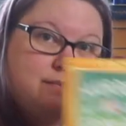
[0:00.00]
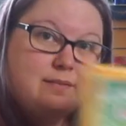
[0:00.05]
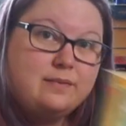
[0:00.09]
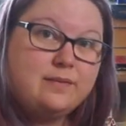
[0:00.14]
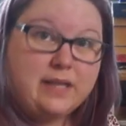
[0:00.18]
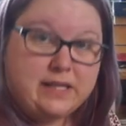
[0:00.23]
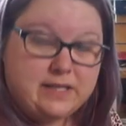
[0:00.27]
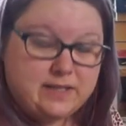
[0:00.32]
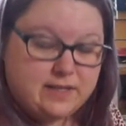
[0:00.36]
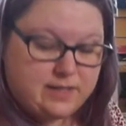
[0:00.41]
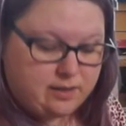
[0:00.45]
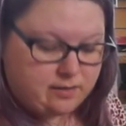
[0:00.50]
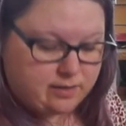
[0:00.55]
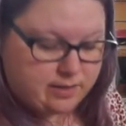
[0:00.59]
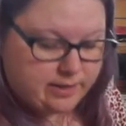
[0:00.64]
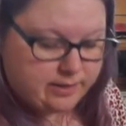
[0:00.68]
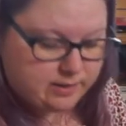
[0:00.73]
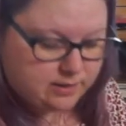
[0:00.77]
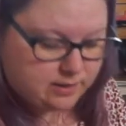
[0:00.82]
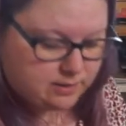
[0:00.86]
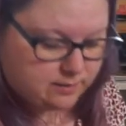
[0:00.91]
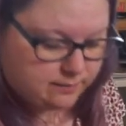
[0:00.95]
this
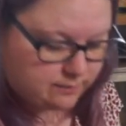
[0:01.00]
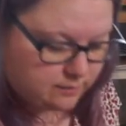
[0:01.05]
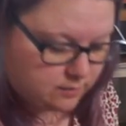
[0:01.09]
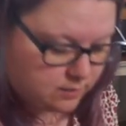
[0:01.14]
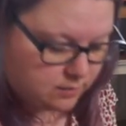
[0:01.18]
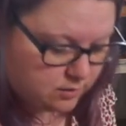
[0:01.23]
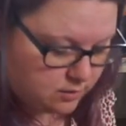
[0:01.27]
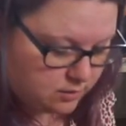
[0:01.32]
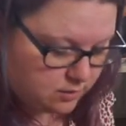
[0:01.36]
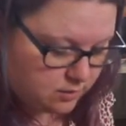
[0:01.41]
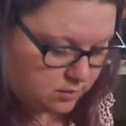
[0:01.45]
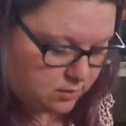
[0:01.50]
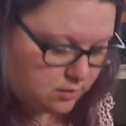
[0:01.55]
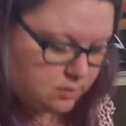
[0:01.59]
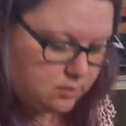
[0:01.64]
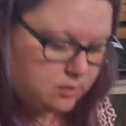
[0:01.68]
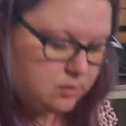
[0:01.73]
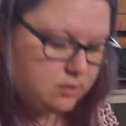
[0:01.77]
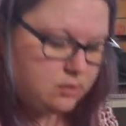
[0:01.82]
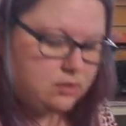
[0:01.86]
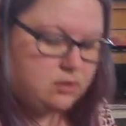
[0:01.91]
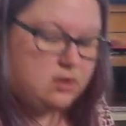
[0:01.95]
series.
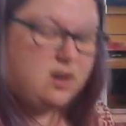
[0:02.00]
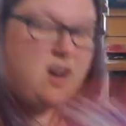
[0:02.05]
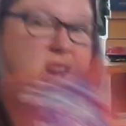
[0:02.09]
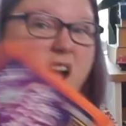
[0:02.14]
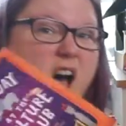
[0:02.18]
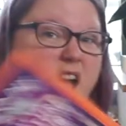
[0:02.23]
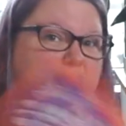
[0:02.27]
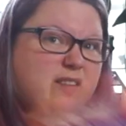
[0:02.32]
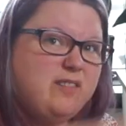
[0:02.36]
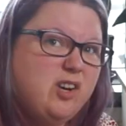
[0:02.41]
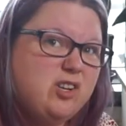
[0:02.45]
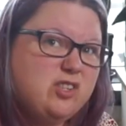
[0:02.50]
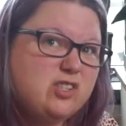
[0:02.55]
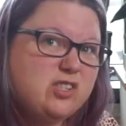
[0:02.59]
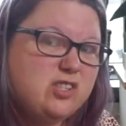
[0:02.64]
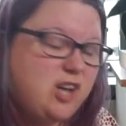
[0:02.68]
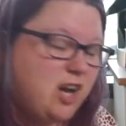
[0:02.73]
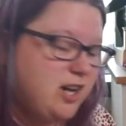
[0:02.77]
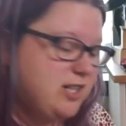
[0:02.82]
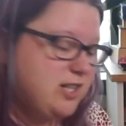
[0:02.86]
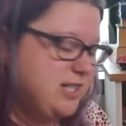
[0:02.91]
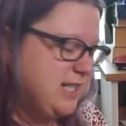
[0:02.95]
I've not
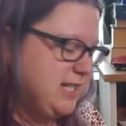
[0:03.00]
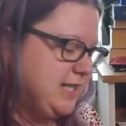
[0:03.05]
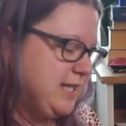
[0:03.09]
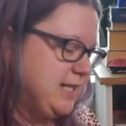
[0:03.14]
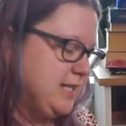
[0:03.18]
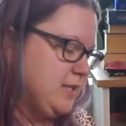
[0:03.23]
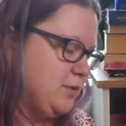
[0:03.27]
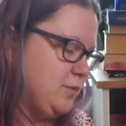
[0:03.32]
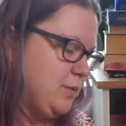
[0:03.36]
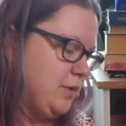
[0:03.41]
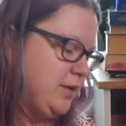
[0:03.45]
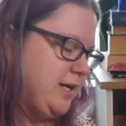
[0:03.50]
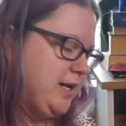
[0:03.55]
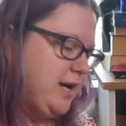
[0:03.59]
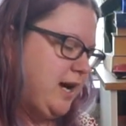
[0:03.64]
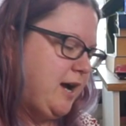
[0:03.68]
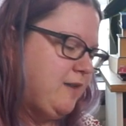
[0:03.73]
started this one yet.